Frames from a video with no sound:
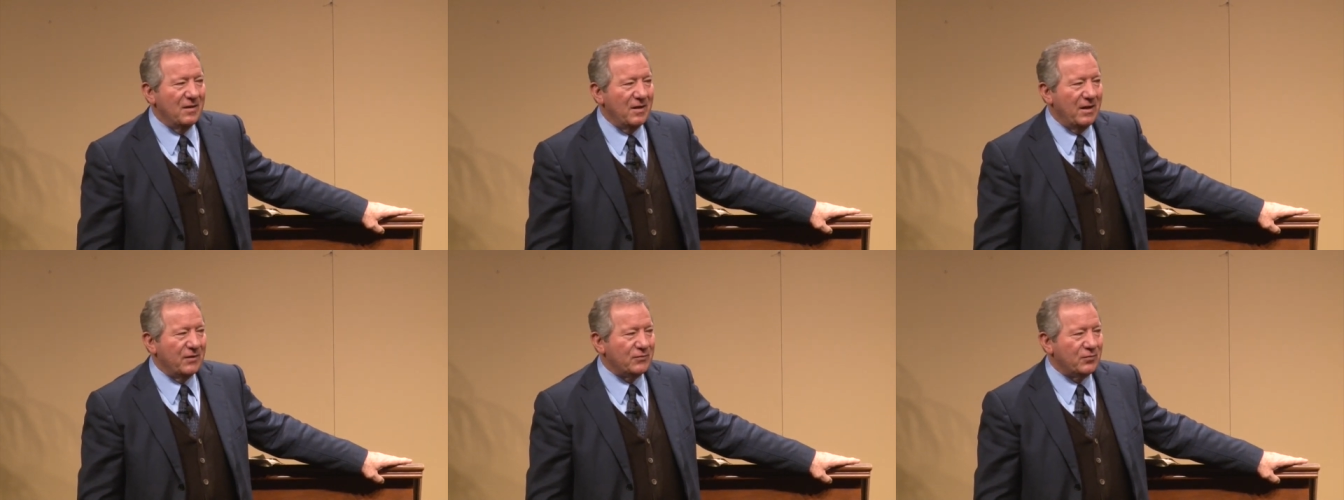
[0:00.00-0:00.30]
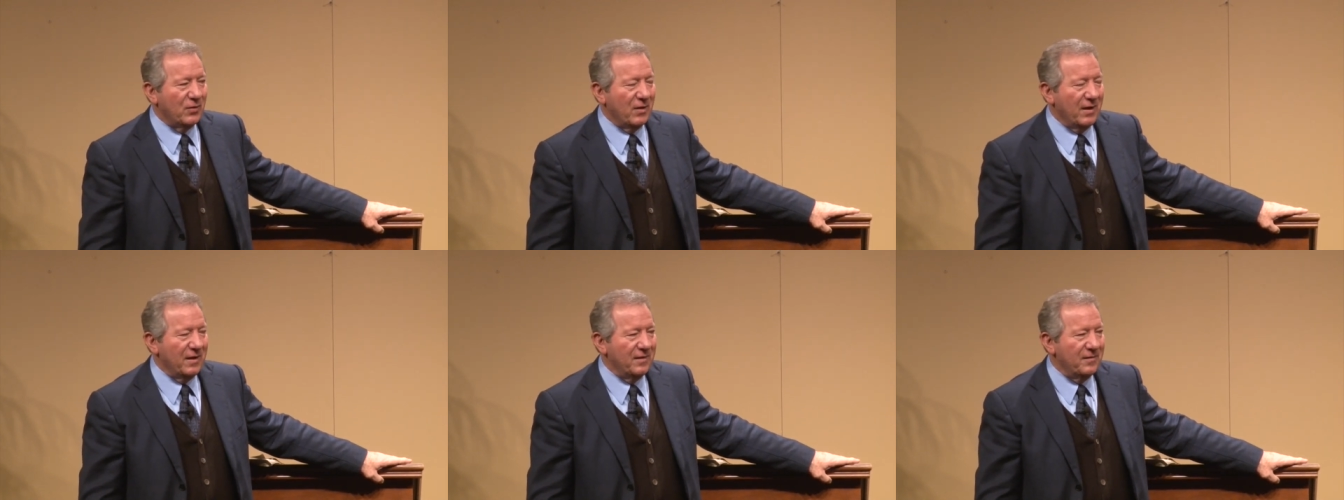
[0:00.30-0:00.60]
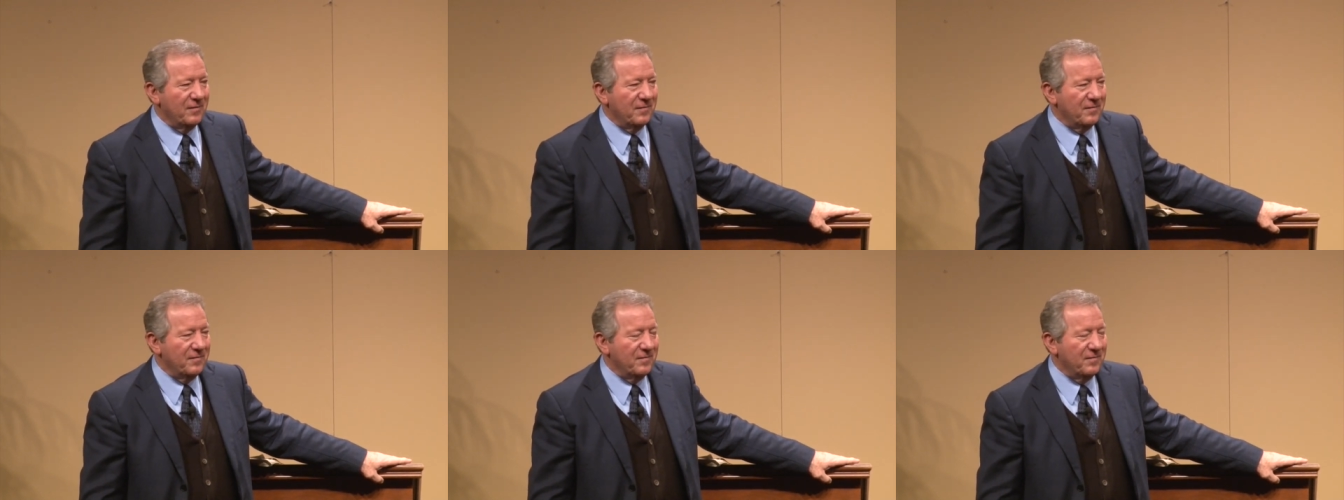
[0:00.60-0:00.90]
That's
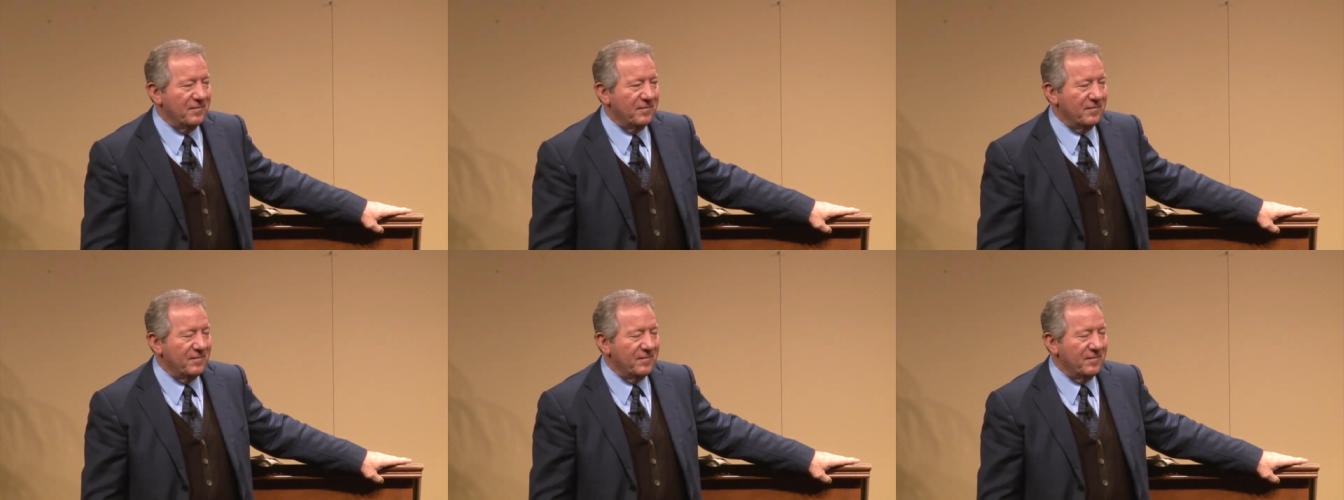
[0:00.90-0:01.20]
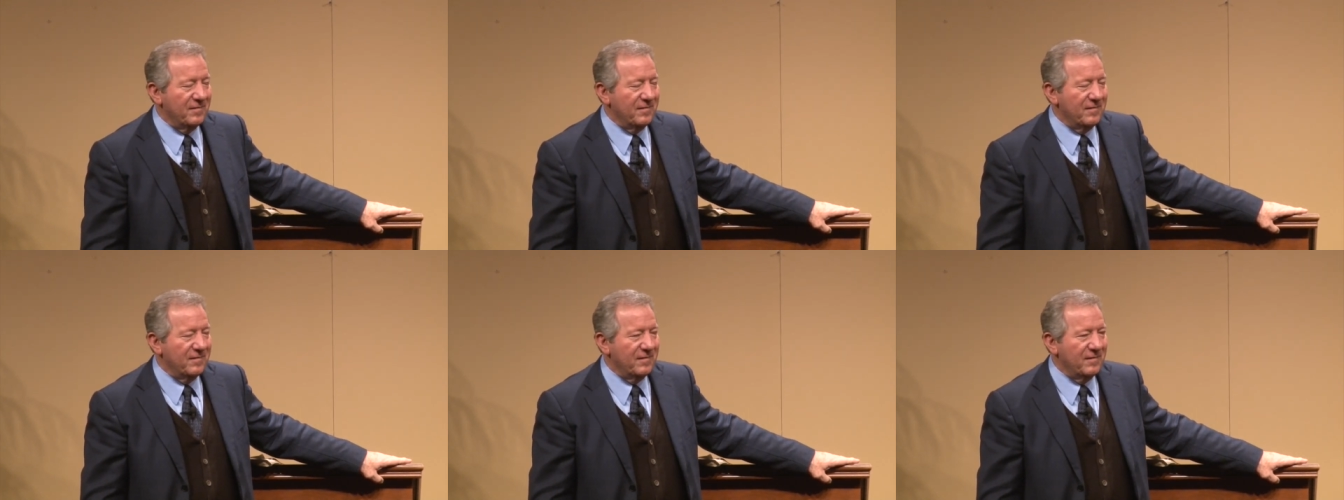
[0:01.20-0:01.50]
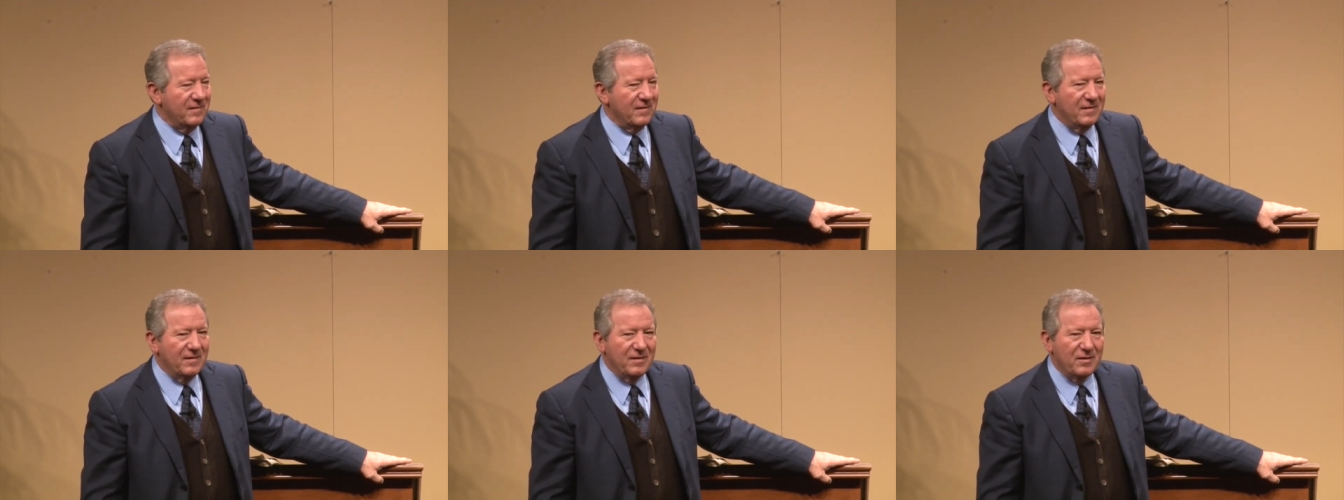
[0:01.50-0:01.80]
right.
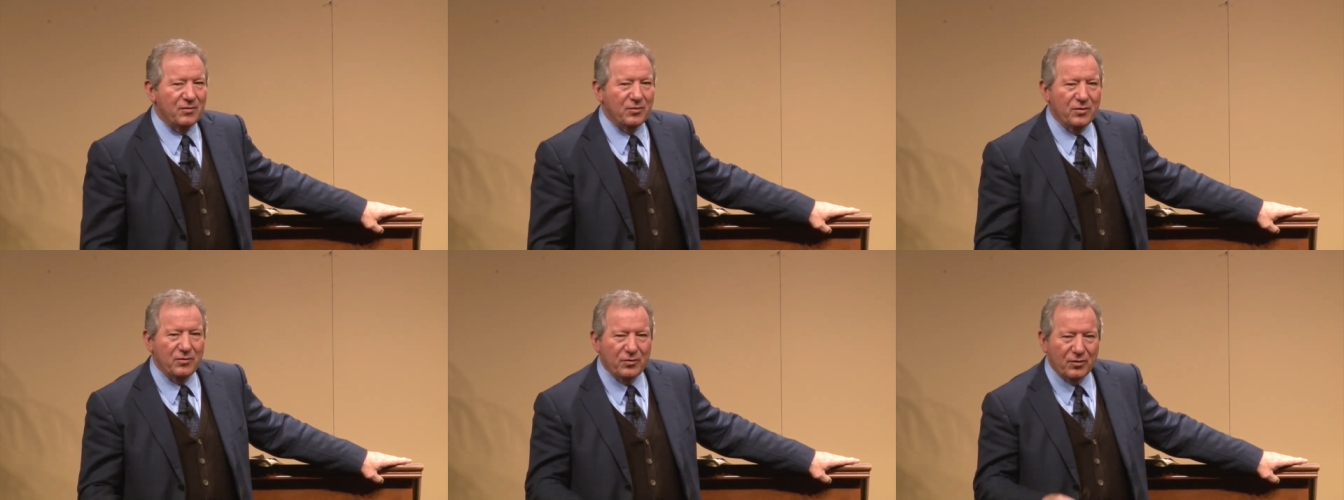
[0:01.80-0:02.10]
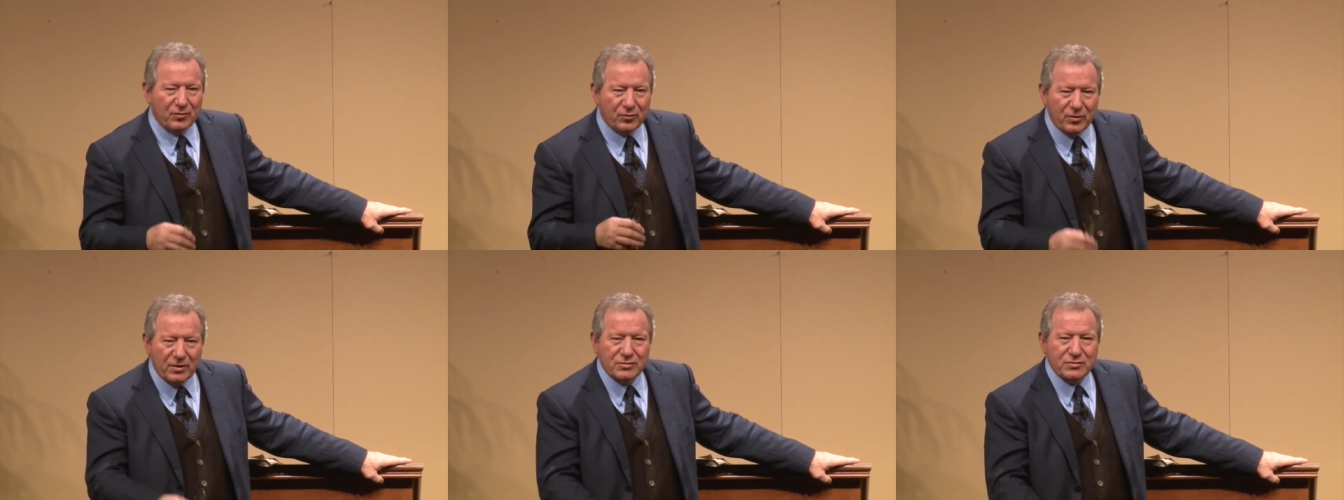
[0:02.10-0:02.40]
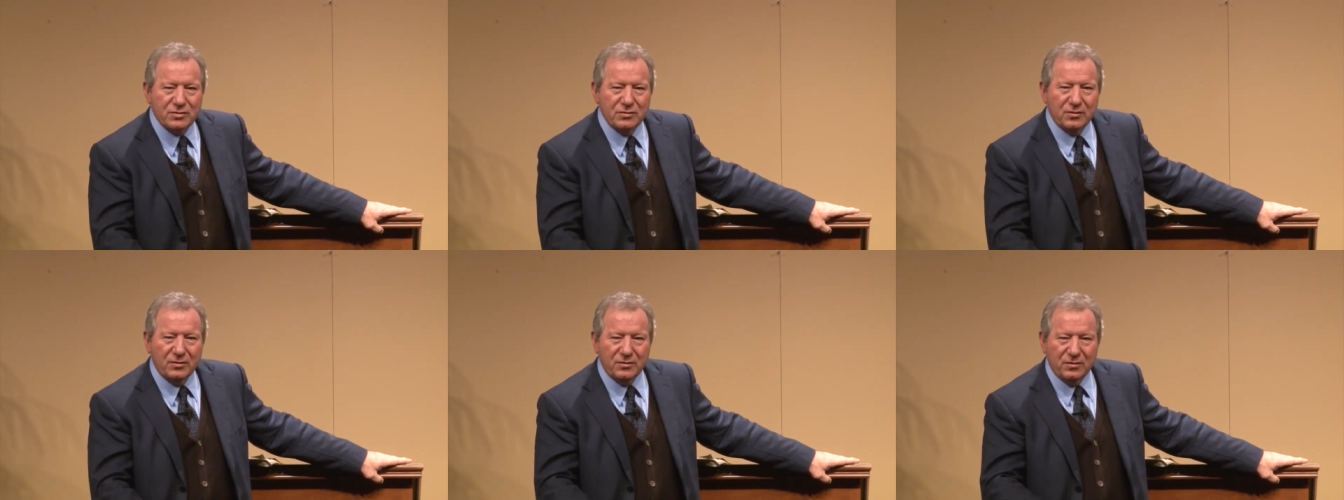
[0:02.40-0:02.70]
You're either a
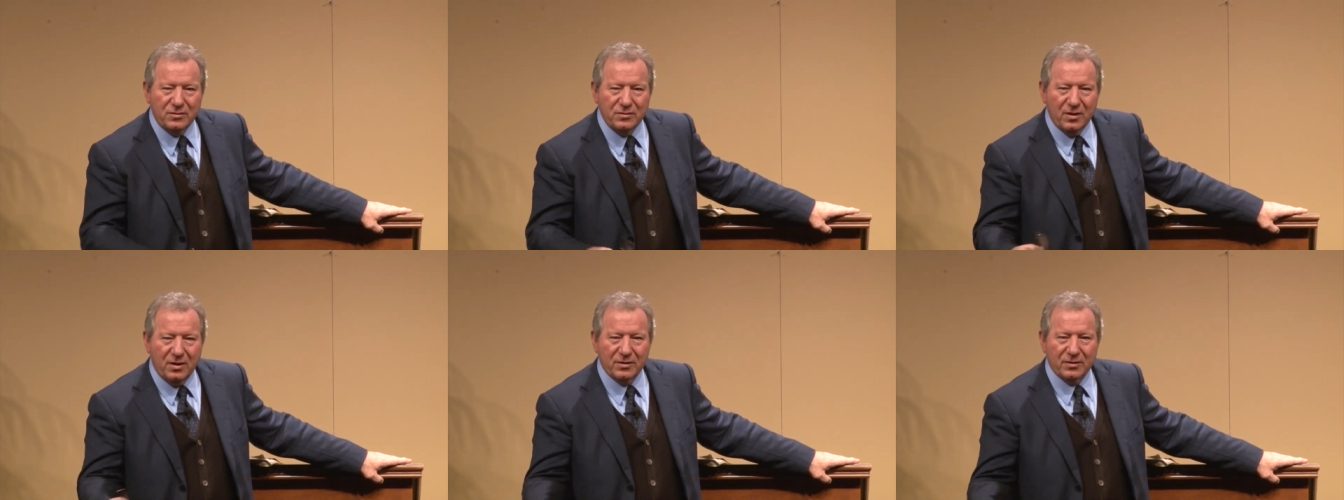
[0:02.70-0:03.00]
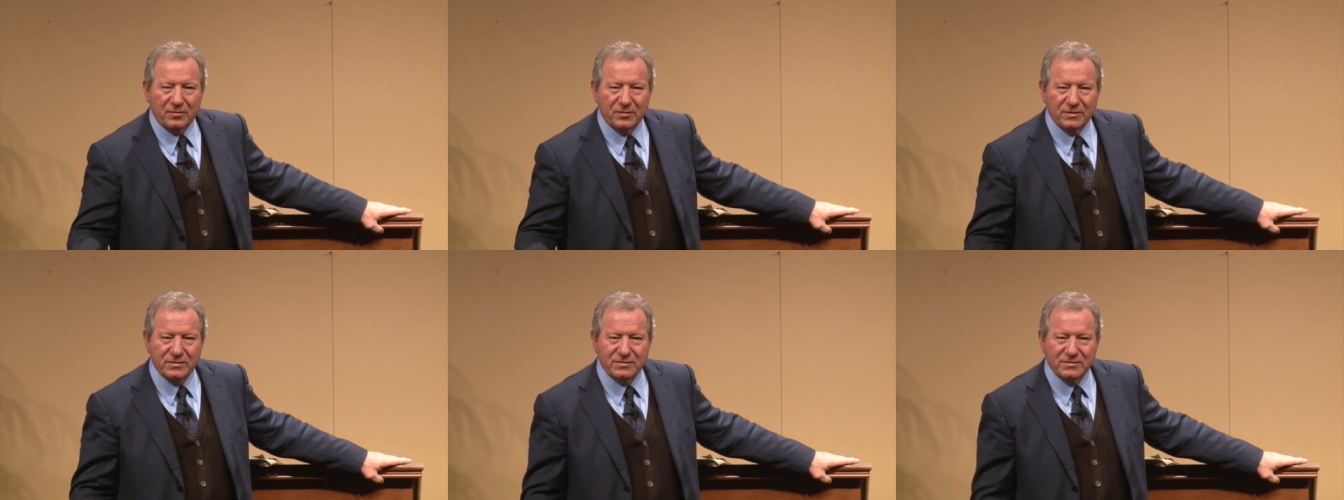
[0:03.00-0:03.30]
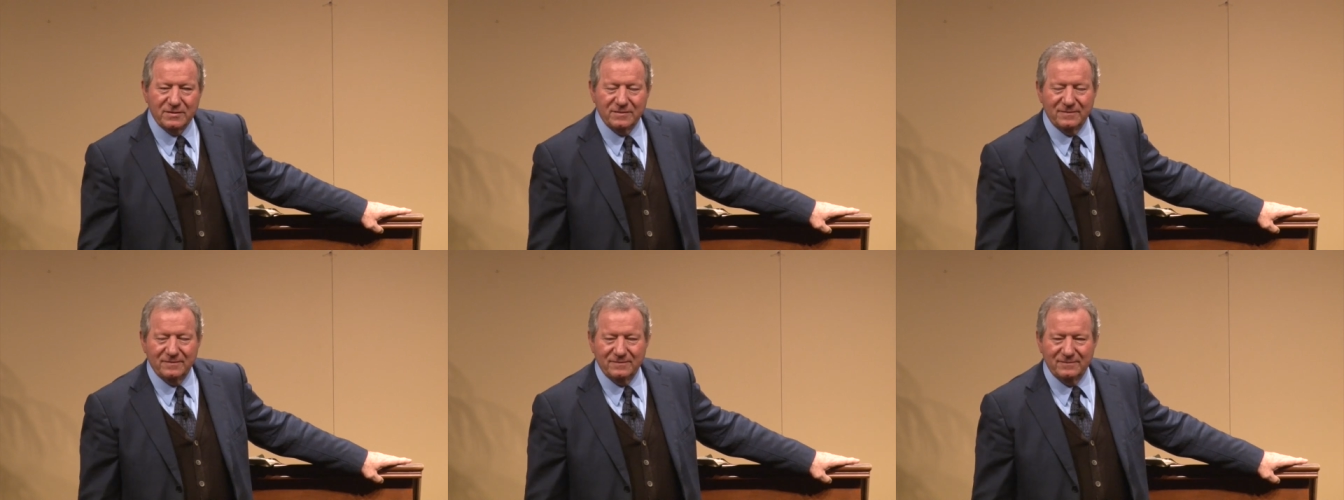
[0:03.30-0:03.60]
Christian or you're not a
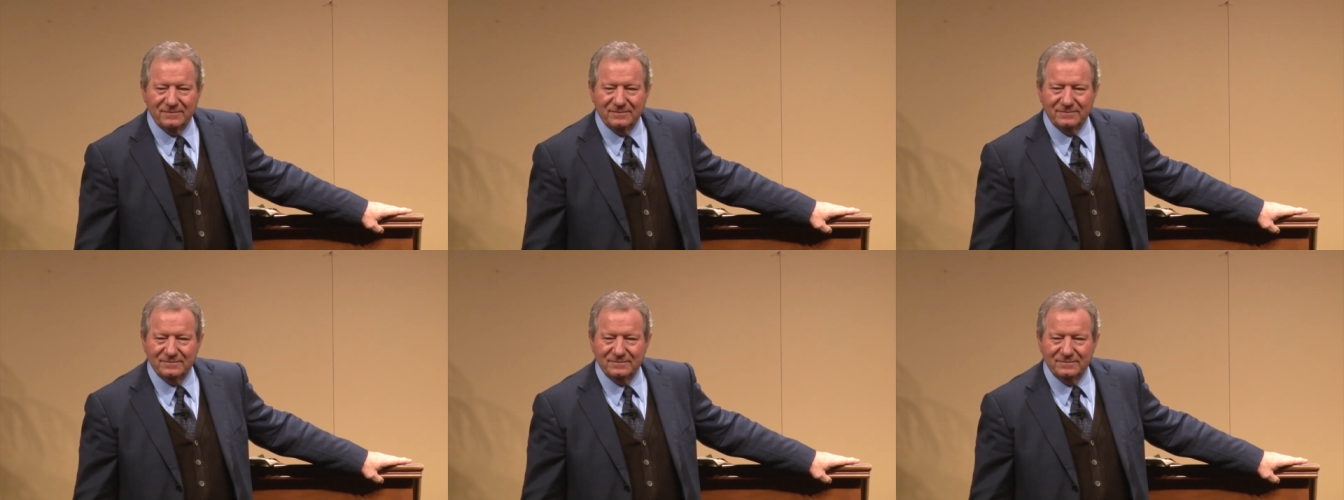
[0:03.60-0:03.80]
Christian.